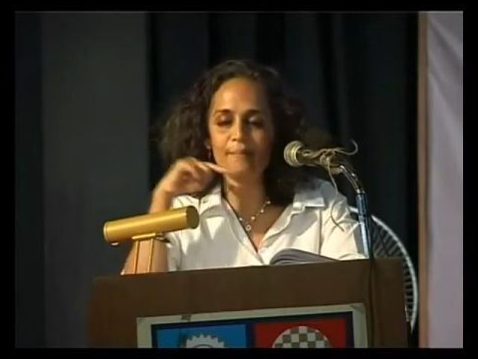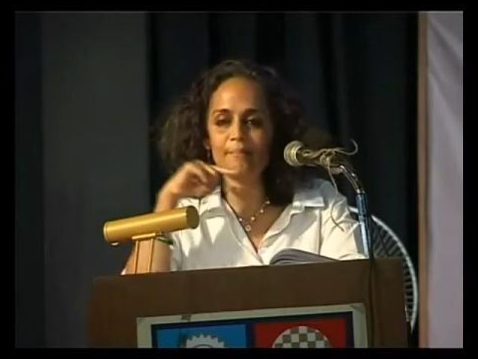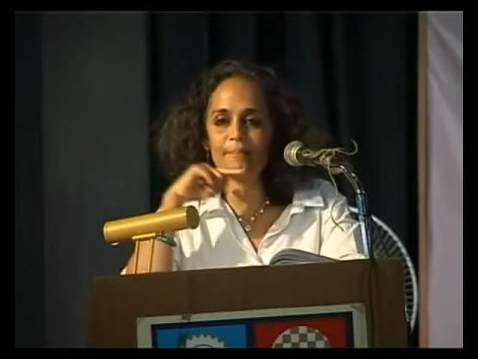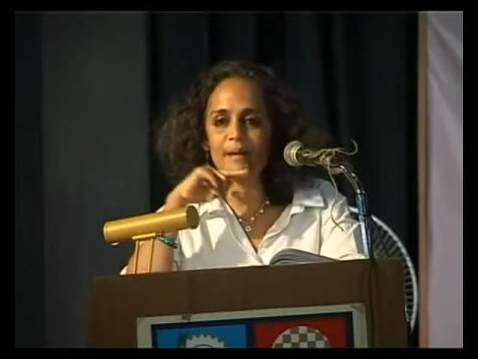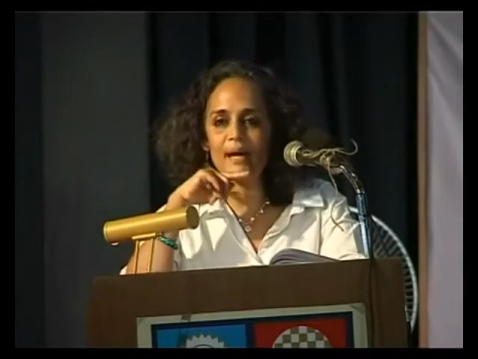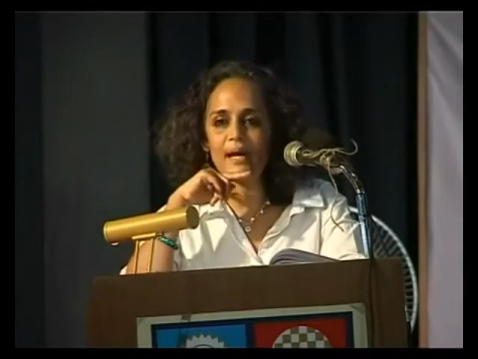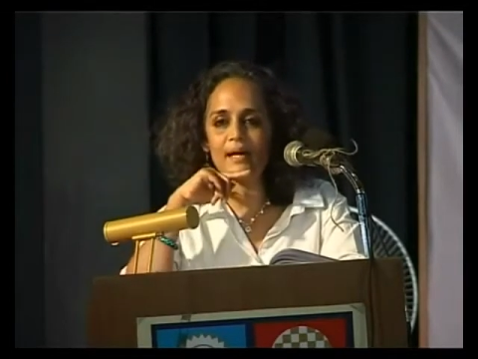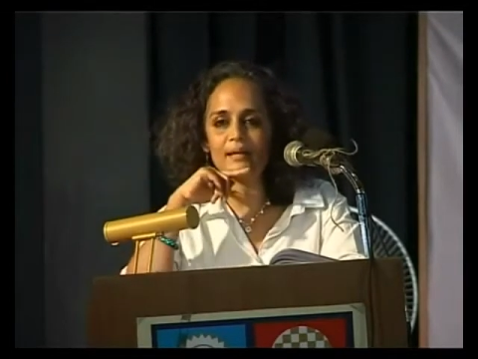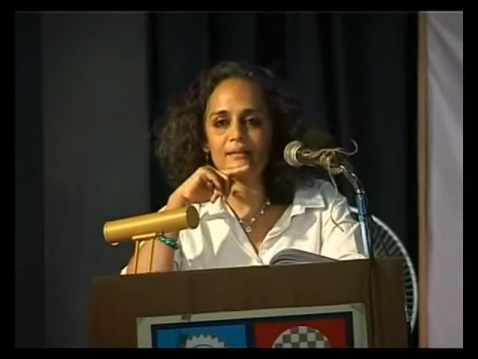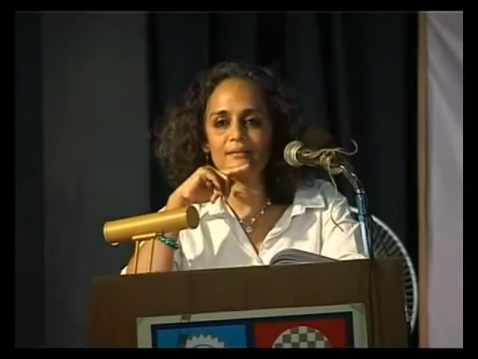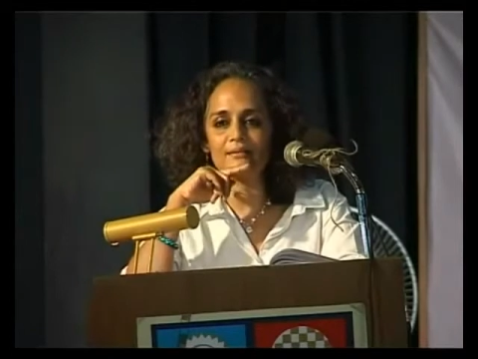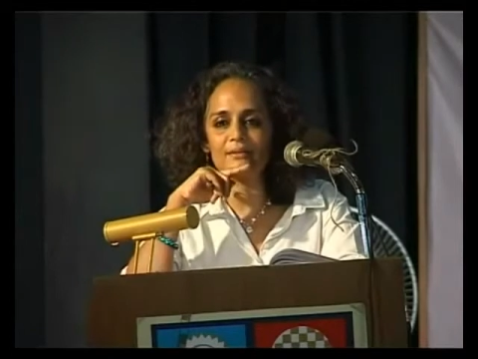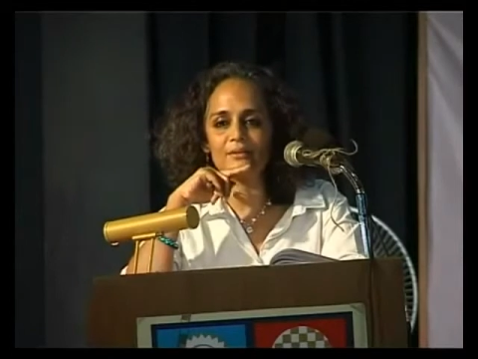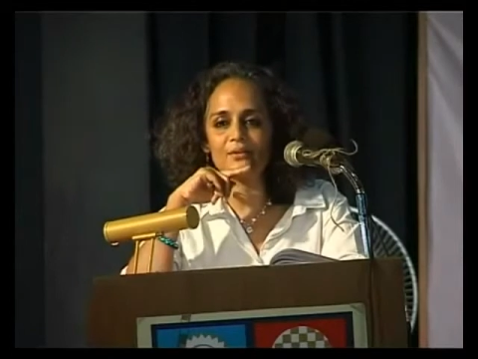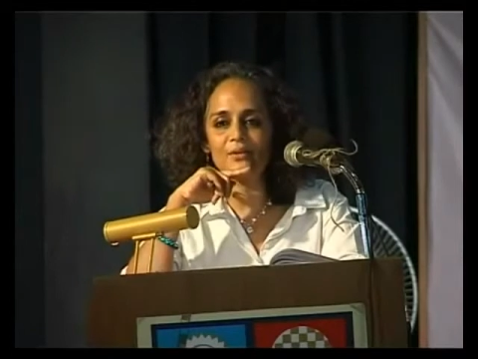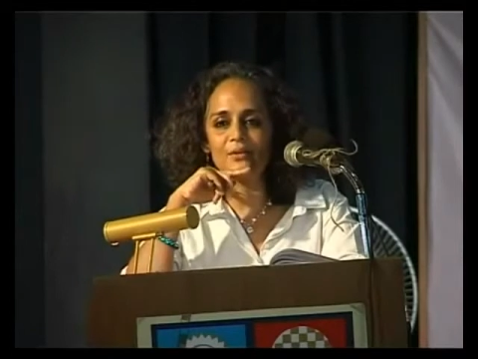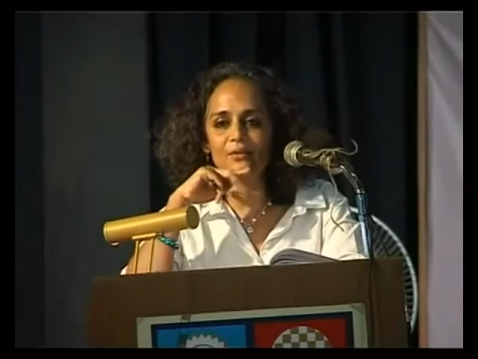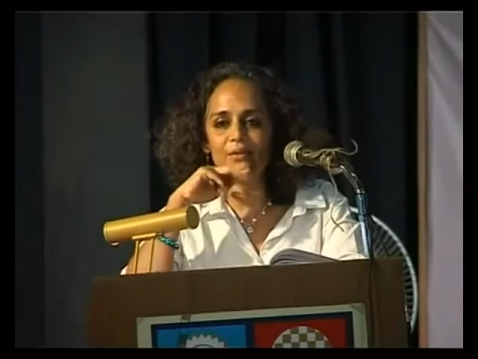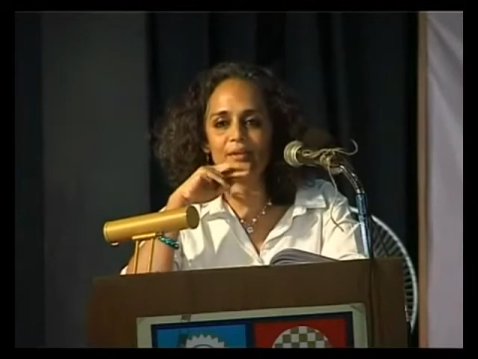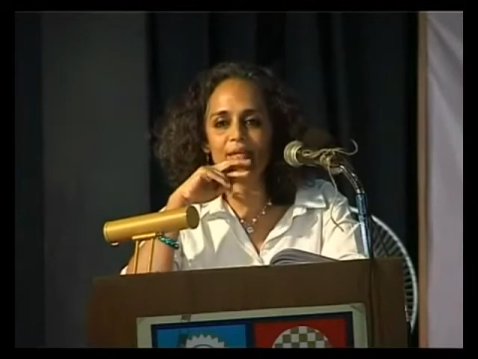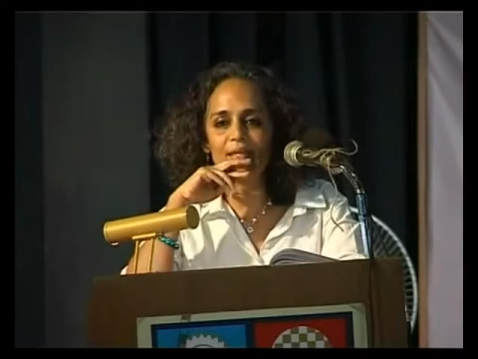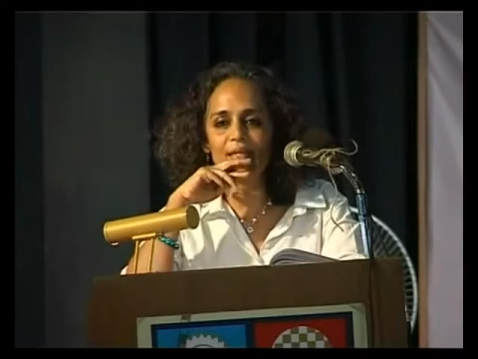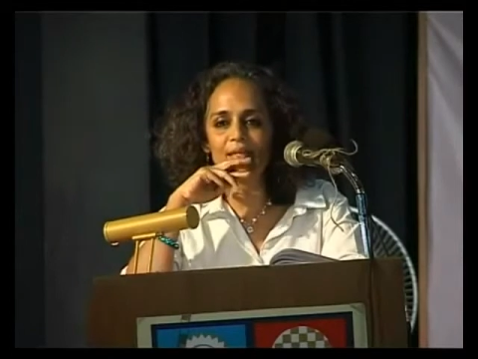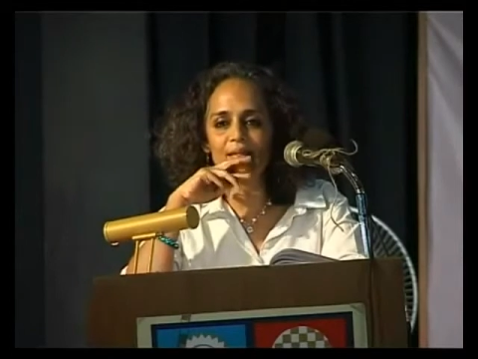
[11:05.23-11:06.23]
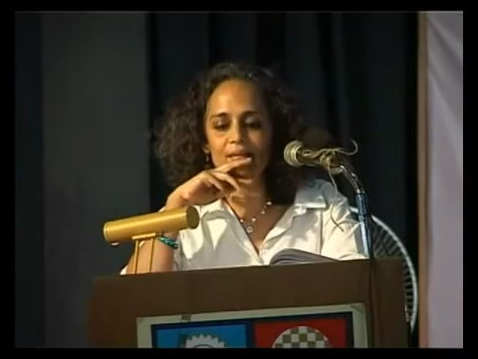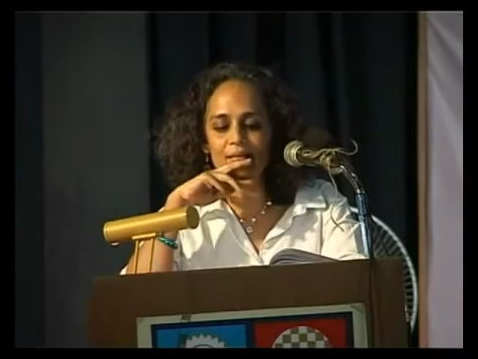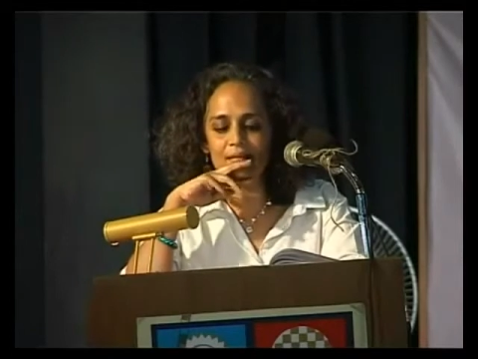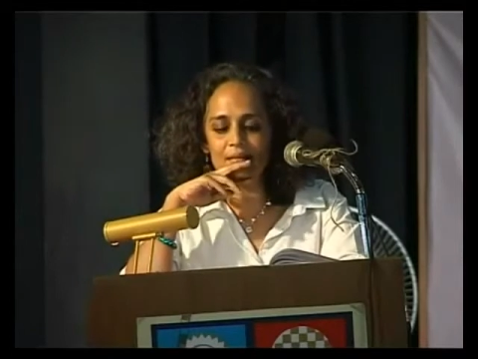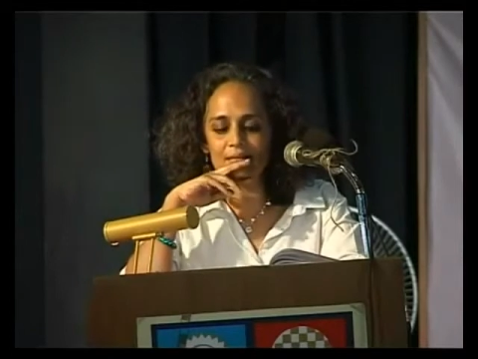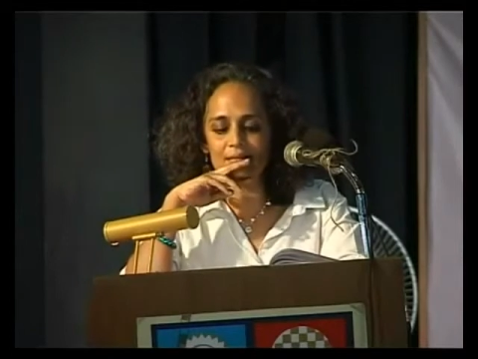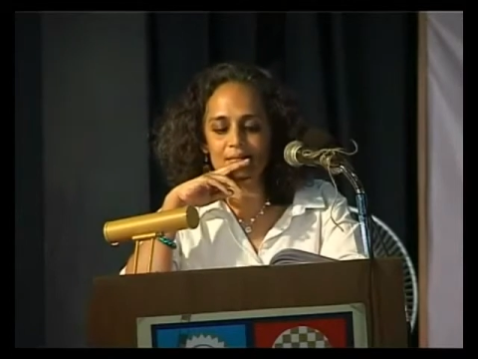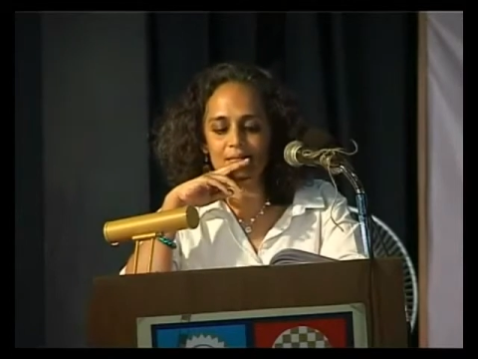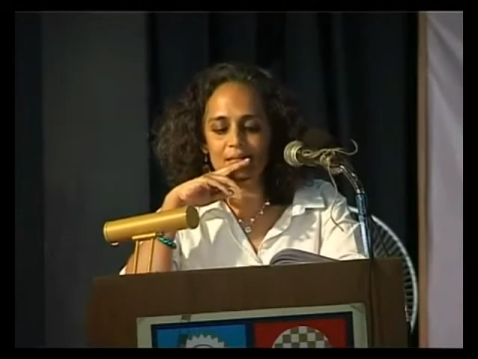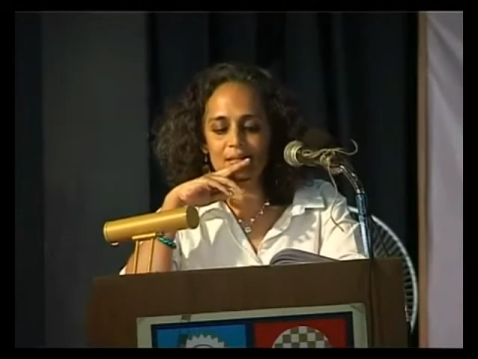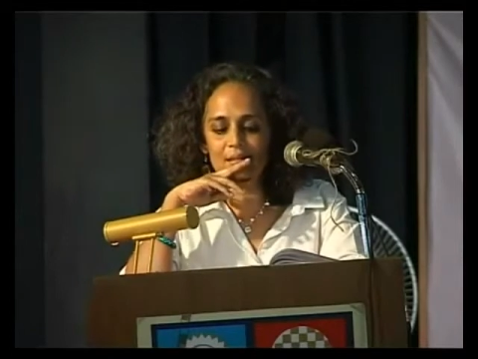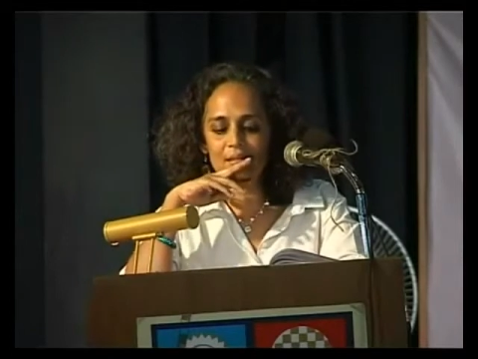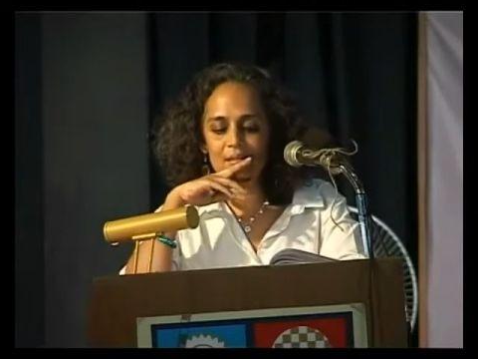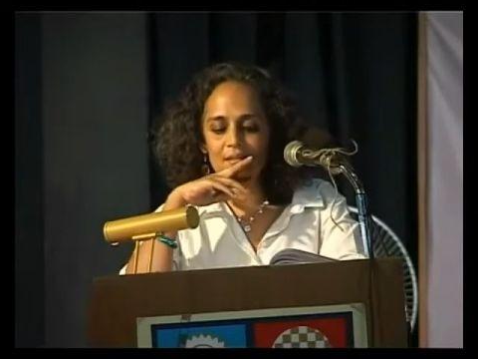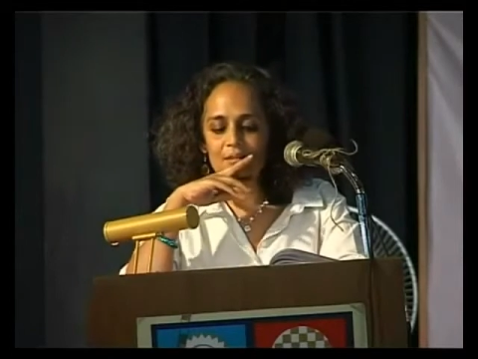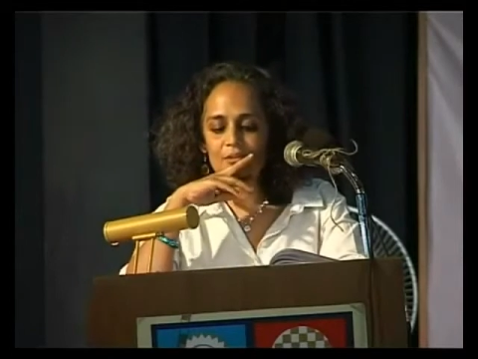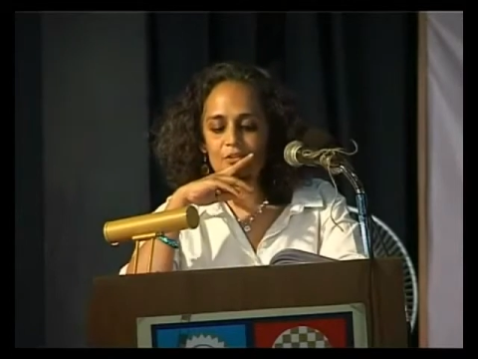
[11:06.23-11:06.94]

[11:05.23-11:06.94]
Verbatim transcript: impacts on India's